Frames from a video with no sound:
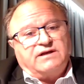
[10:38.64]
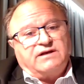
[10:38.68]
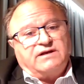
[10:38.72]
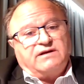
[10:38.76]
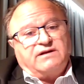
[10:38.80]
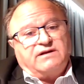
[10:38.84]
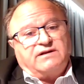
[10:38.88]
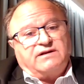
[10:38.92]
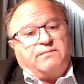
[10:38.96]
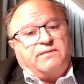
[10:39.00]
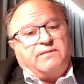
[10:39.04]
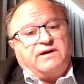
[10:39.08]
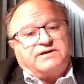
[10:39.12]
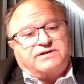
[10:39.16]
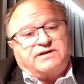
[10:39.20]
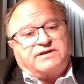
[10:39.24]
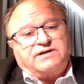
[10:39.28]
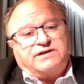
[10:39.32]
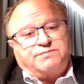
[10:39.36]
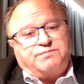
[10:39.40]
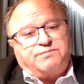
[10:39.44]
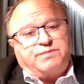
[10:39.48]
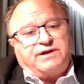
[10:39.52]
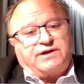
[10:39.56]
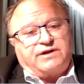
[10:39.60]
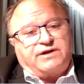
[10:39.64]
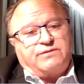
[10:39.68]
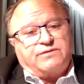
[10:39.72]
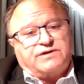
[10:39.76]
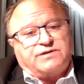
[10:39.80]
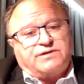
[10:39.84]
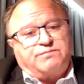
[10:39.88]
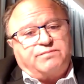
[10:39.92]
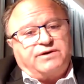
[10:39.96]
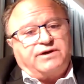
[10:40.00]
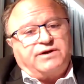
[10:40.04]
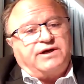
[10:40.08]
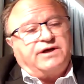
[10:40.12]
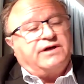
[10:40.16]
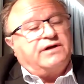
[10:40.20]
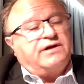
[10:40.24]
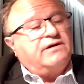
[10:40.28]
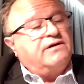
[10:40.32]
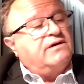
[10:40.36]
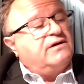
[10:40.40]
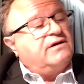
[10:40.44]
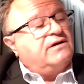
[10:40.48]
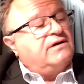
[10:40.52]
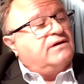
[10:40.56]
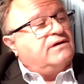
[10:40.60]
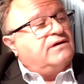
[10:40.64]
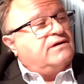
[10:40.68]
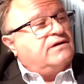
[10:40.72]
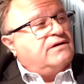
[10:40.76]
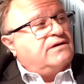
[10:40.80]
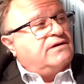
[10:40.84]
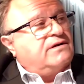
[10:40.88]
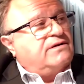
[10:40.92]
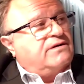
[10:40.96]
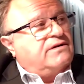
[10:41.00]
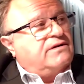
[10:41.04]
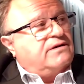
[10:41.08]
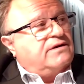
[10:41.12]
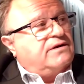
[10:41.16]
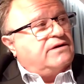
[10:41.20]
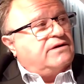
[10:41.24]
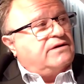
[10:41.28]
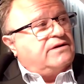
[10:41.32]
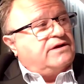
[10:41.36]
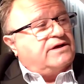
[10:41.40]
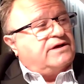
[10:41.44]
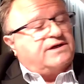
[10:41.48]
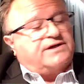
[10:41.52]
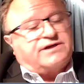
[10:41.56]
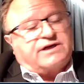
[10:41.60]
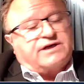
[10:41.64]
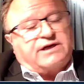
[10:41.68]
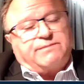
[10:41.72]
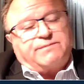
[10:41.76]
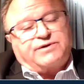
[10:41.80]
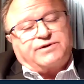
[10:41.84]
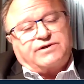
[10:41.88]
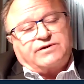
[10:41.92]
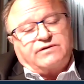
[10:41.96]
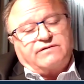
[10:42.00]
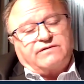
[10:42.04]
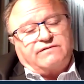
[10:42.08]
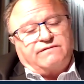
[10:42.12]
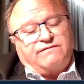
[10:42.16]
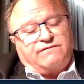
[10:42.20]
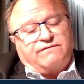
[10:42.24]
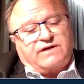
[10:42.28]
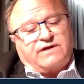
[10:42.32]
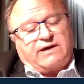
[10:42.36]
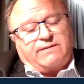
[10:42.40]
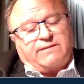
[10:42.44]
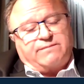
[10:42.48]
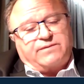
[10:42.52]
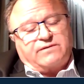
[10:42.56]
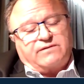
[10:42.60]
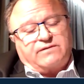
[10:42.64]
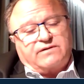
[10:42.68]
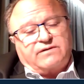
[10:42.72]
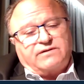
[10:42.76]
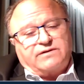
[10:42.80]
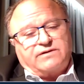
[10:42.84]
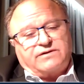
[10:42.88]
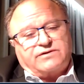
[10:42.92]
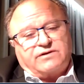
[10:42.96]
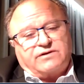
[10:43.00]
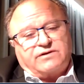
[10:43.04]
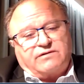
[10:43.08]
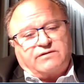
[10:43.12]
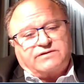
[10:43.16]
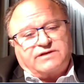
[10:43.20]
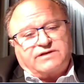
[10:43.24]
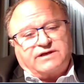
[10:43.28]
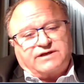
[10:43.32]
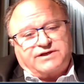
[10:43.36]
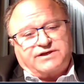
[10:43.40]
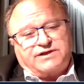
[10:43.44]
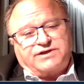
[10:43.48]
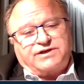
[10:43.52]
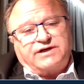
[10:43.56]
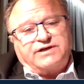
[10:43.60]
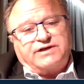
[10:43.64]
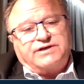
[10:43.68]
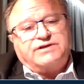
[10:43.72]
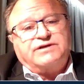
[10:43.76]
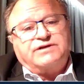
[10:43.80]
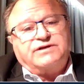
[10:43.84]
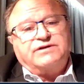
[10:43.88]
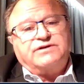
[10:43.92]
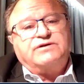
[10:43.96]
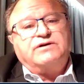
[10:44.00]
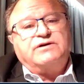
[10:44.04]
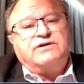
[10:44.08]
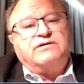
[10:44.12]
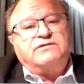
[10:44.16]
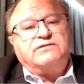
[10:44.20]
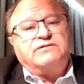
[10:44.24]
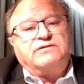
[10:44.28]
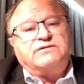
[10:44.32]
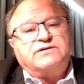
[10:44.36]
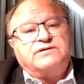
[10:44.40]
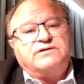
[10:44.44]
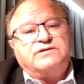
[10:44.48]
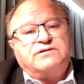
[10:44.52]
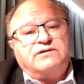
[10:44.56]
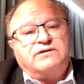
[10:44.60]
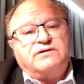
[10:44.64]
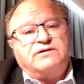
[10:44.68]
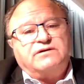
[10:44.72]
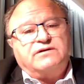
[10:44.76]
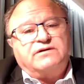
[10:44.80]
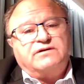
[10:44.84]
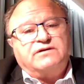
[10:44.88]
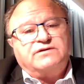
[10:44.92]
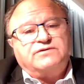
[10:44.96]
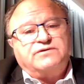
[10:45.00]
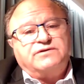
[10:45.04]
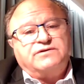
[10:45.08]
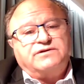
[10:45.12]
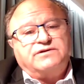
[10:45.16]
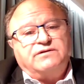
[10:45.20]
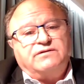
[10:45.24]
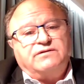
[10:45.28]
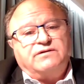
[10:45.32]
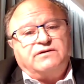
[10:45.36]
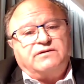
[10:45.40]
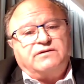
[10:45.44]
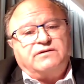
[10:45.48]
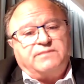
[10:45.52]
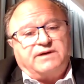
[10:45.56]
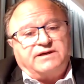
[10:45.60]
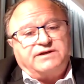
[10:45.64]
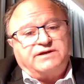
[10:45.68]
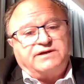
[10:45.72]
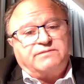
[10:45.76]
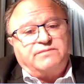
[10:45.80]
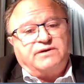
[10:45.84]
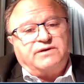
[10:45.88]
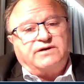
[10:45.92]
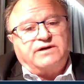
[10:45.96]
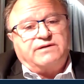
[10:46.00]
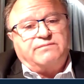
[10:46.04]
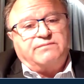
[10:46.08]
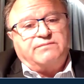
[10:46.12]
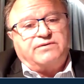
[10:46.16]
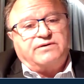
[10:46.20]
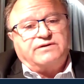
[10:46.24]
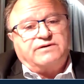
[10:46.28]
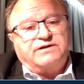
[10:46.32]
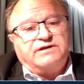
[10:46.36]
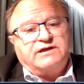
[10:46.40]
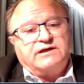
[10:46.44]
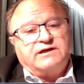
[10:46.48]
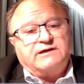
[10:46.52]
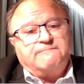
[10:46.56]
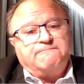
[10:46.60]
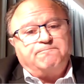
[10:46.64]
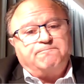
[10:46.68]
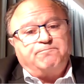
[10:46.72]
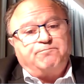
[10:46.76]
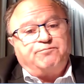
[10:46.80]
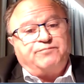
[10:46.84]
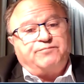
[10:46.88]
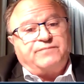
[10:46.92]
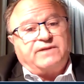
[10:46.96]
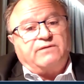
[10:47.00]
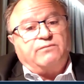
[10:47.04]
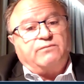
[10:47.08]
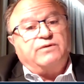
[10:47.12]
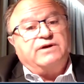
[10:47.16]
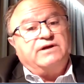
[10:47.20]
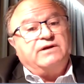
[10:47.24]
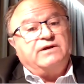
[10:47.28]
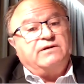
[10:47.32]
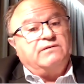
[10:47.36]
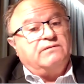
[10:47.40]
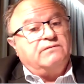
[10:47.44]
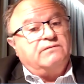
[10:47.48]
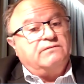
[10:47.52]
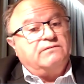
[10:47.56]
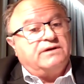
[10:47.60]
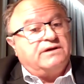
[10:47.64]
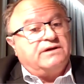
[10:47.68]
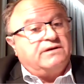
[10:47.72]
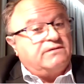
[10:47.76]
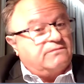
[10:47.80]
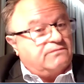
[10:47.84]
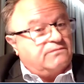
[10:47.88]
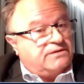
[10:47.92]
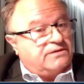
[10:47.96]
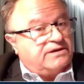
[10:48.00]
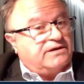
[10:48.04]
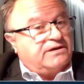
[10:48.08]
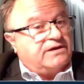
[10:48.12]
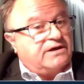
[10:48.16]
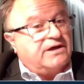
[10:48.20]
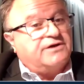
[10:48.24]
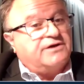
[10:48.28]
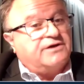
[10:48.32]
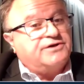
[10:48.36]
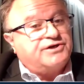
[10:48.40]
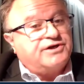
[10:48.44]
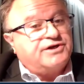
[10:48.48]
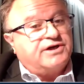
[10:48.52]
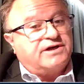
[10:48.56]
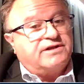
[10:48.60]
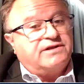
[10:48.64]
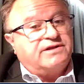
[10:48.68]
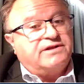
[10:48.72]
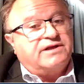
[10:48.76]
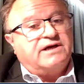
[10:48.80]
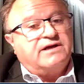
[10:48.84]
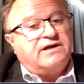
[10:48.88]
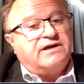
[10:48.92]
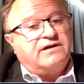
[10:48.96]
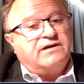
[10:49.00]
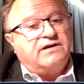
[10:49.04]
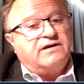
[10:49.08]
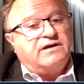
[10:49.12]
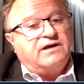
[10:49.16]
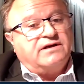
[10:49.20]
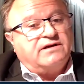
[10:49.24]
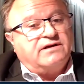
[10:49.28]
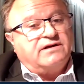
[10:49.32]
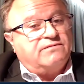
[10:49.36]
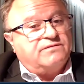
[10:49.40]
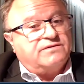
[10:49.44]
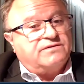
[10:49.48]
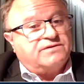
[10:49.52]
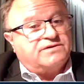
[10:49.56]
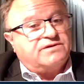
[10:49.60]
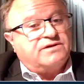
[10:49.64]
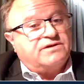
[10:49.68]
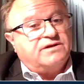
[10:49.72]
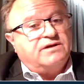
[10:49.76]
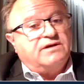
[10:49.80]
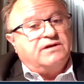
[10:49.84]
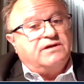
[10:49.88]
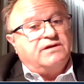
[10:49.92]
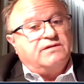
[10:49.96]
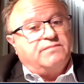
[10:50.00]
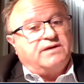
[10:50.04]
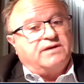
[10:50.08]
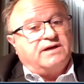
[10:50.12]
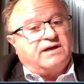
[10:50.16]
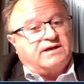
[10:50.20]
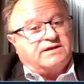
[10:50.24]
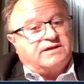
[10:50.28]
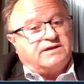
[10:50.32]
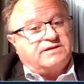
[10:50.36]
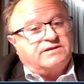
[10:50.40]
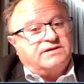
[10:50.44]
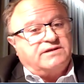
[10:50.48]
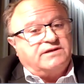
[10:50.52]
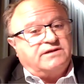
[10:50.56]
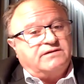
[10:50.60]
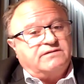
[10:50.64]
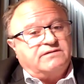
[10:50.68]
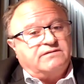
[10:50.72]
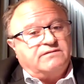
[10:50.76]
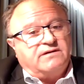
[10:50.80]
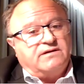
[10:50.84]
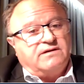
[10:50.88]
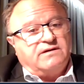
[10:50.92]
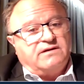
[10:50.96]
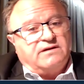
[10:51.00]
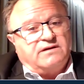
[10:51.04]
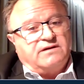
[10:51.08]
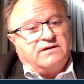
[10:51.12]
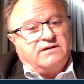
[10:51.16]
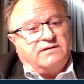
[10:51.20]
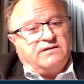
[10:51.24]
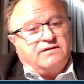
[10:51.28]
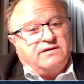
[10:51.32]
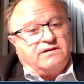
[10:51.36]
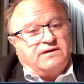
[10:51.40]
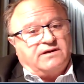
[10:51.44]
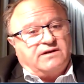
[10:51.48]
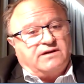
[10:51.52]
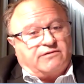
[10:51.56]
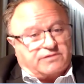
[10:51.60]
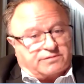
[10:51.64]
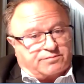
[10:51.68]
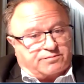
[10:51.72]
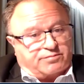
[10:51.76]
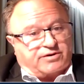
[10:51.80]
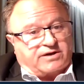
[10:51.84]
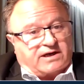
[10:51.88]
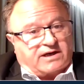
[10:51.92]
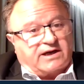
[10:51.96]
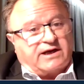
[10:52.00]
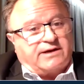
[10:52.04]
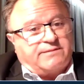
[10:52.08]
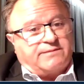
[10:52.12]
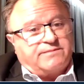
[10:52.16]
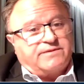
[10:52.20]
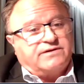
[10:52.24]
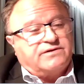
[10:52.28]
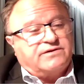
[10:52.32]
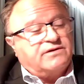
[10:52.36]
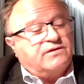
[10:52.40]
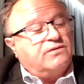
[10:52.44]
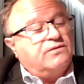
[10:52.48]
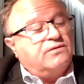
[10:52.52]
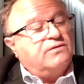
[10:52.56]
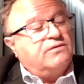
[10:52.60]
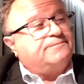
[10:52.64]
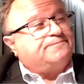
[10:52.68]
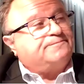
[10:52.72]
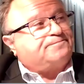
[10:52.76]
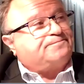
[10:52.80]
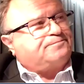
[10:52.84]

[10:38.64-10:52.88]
The most conspicuous being the exemption of capital controls, exchange controls on a major mining project. And we negotiated that, and it was passed it was proclaimed into law.